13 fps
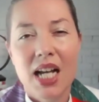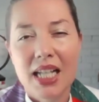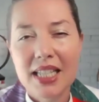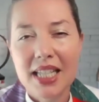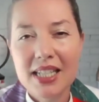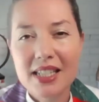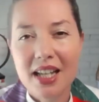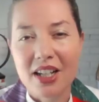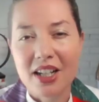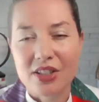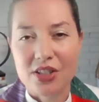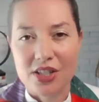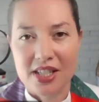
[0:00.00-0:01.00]
I like to
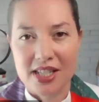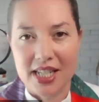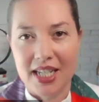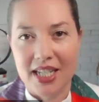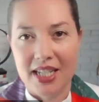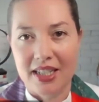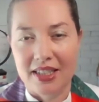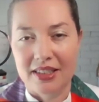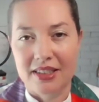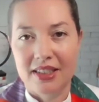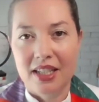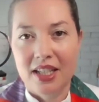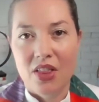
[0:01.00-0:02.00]

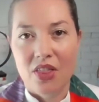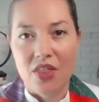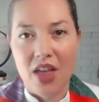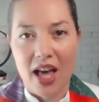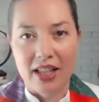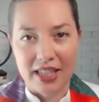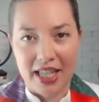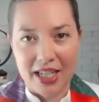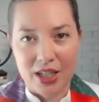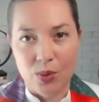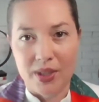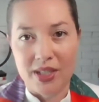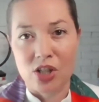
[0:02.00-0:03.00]
understand that
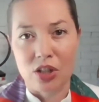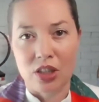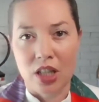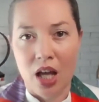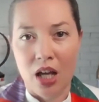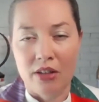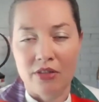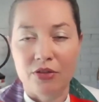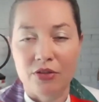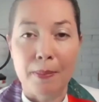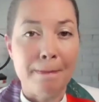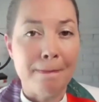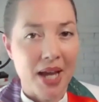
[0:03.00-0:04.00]
language, love
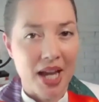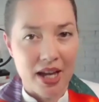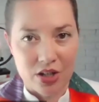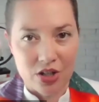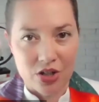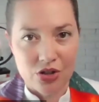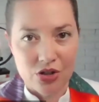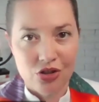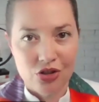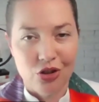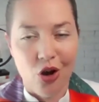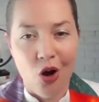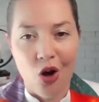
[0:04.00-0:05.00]

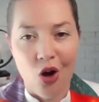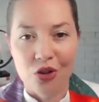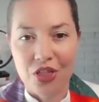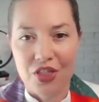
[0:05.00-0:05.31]
bears all